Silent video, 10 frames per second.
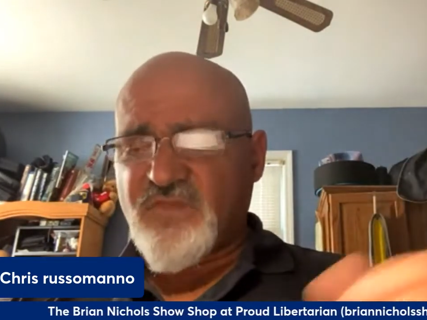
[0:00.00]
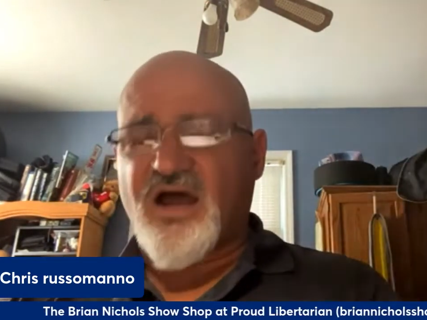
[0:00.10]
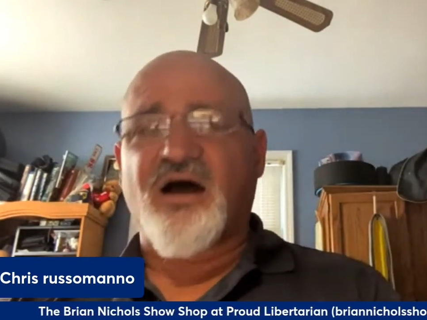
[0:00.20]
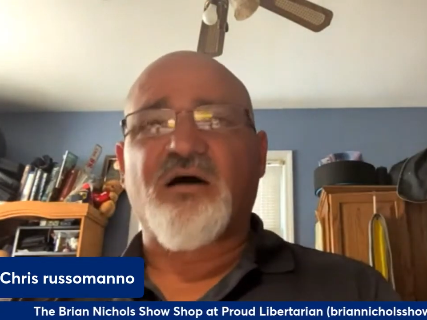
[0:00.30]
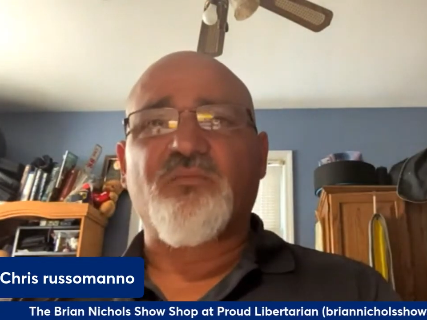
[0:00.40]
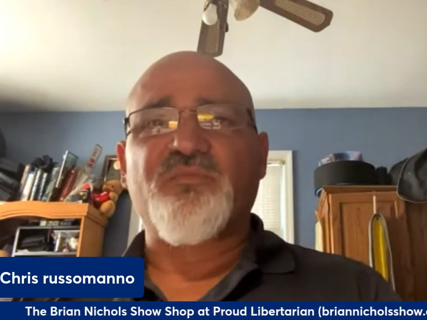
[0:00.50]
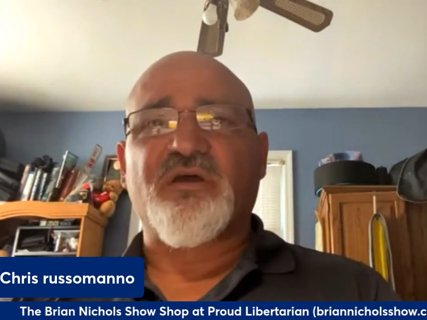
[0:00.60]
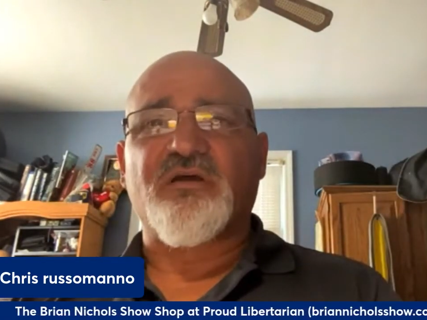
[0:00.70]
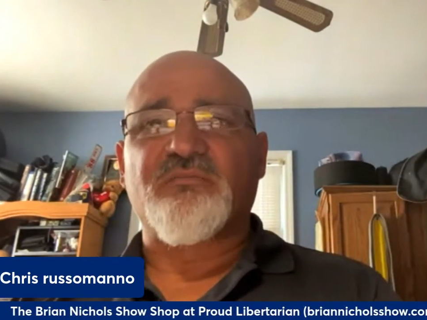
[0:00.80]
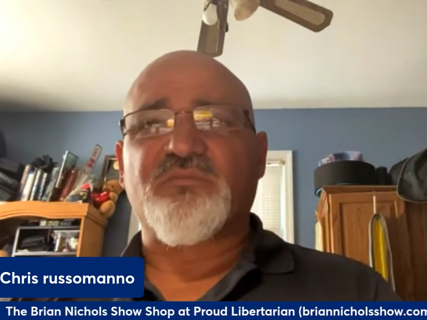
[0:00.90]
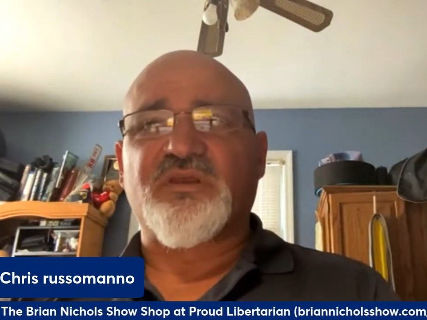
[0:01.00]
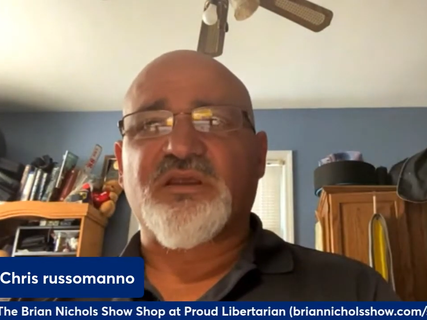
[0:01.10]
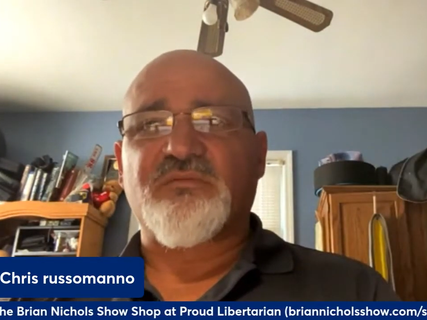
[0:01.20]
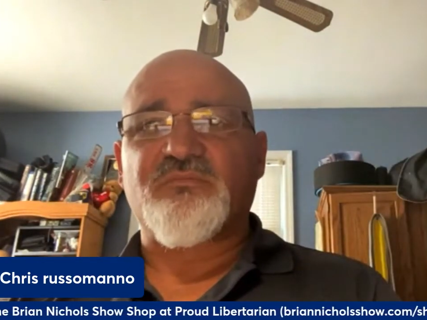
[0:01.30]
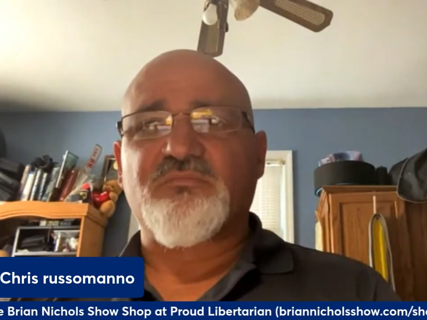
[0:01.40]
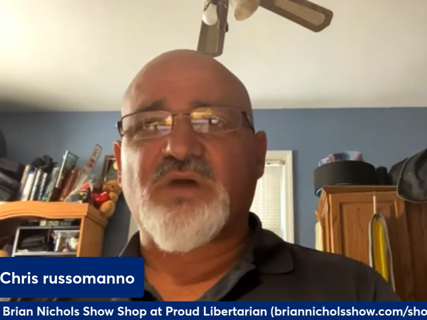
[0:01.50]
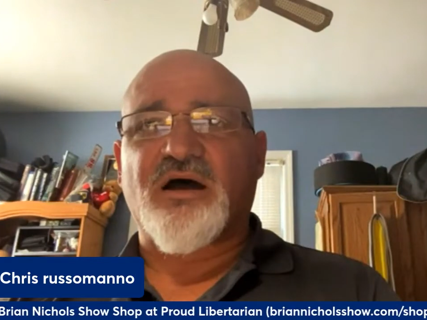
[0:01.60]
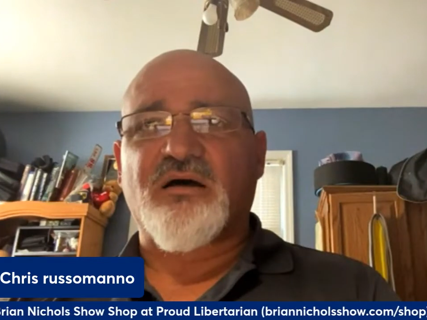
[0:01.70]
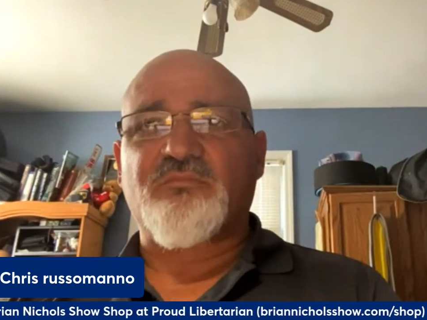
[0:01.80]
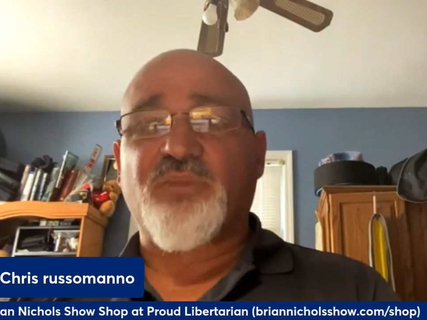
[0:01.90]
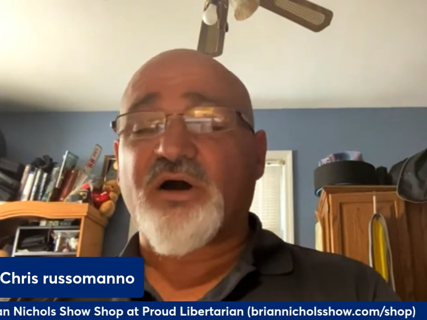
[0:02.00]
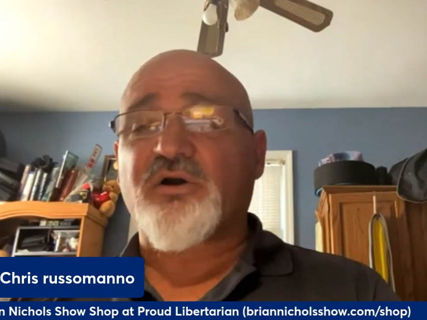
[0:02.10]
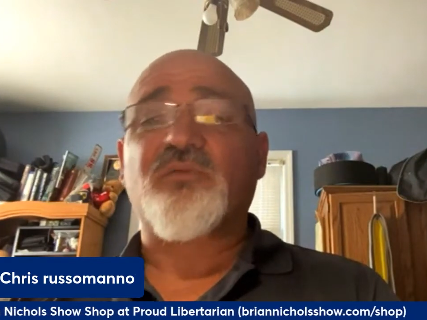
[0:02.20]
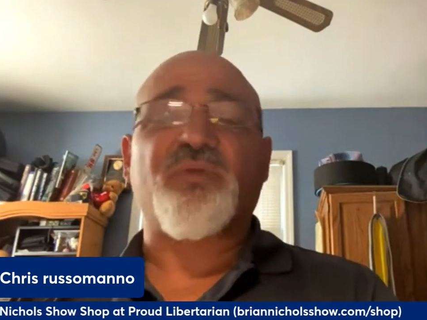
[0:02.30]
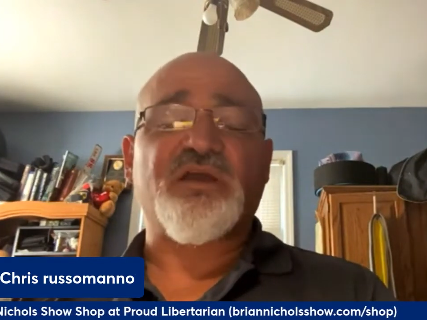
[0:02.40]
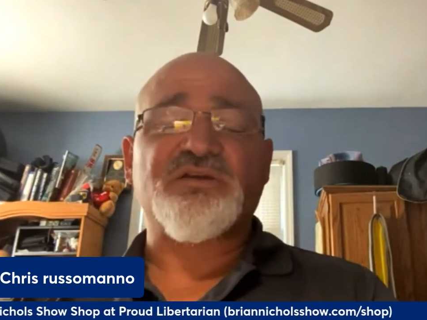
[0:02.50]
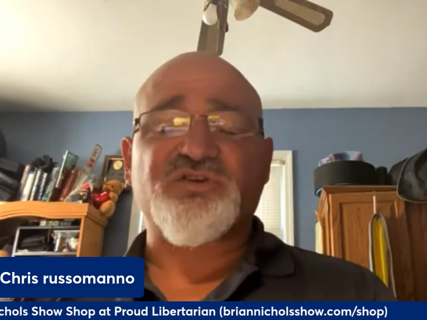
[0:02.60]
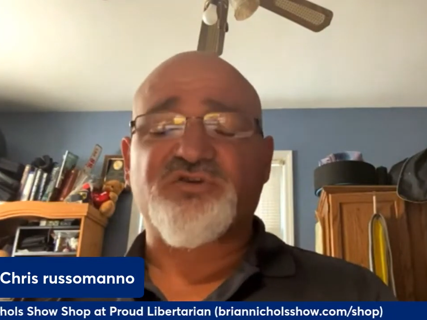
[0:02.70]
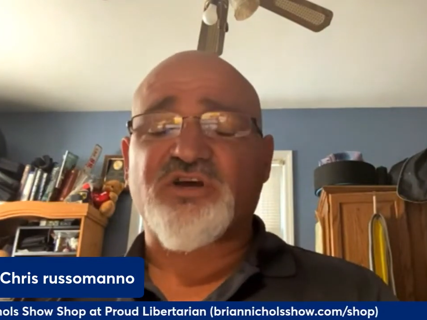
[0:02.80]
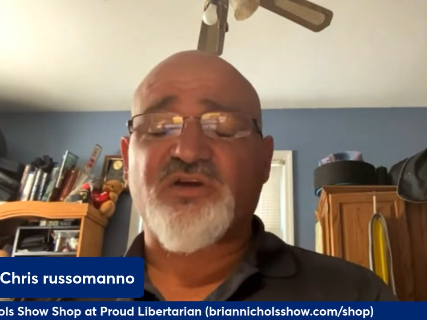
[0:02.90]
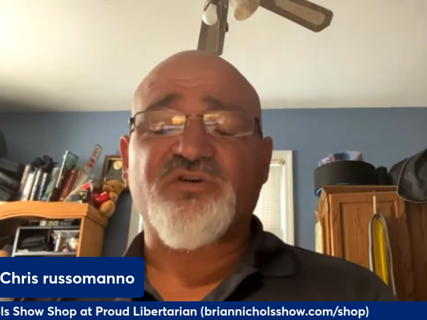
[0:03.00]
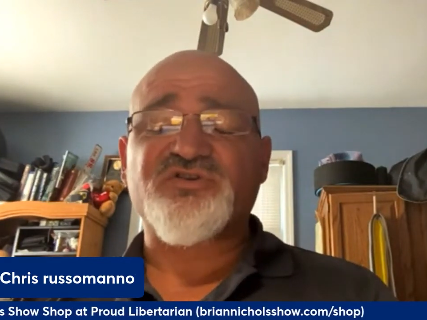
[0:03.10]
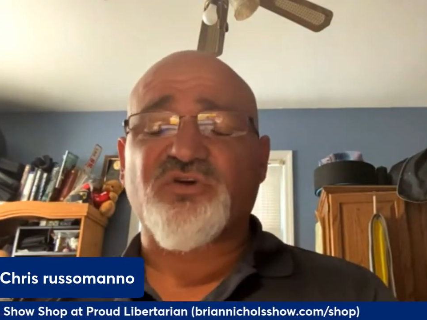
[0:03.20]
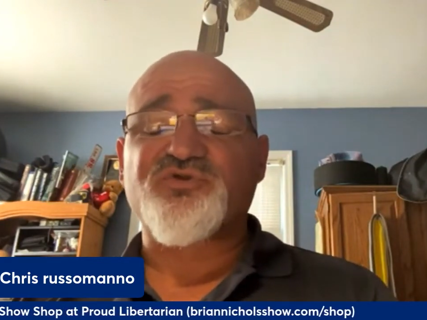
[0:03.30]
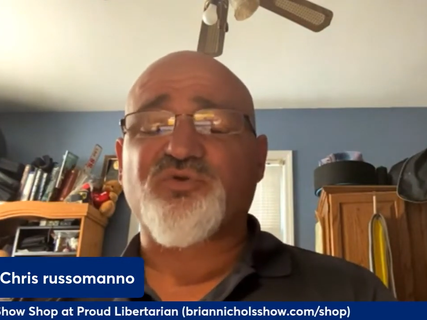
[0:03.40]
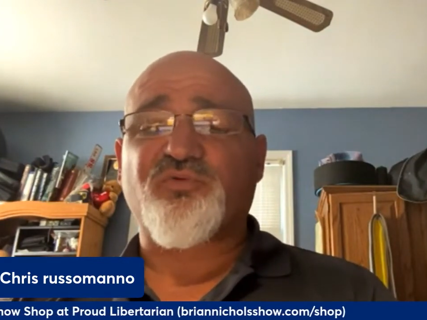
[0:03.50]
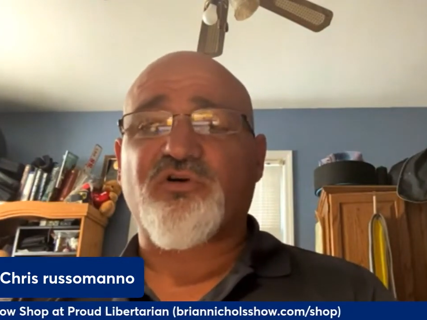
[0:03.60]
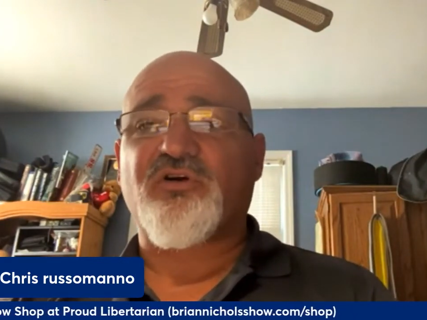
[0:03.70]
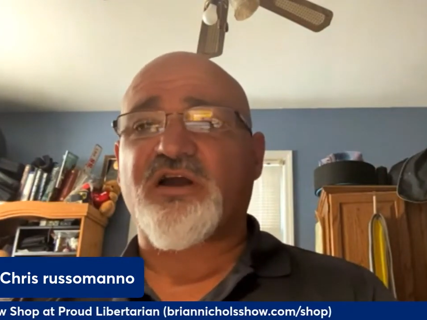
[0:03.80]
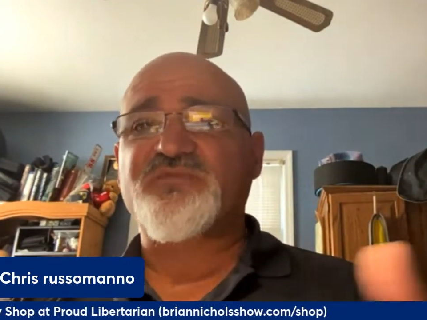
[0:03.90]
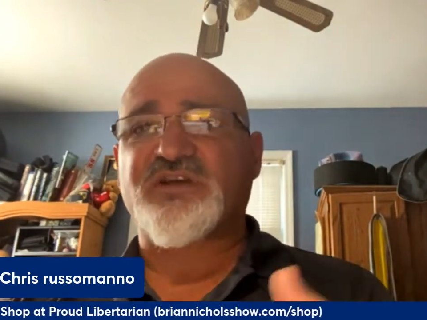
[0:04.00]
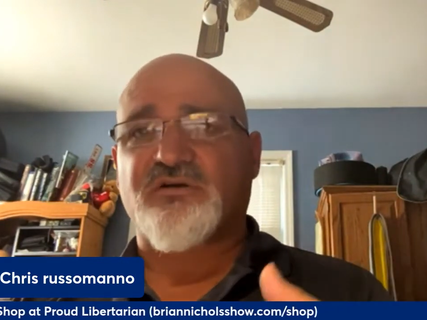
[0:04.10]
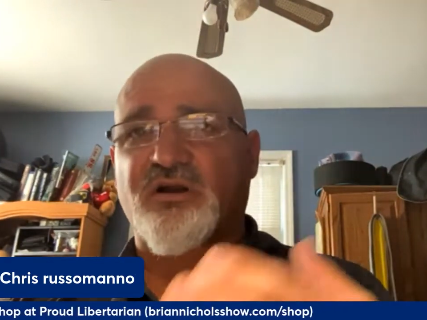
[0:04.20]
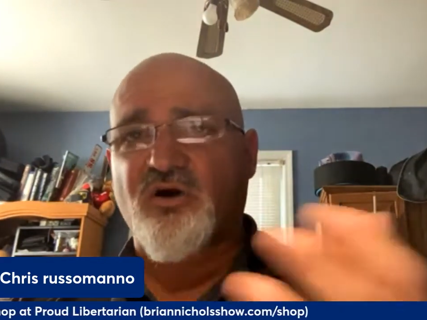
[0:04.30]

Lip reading: The butter being so generous social programs here at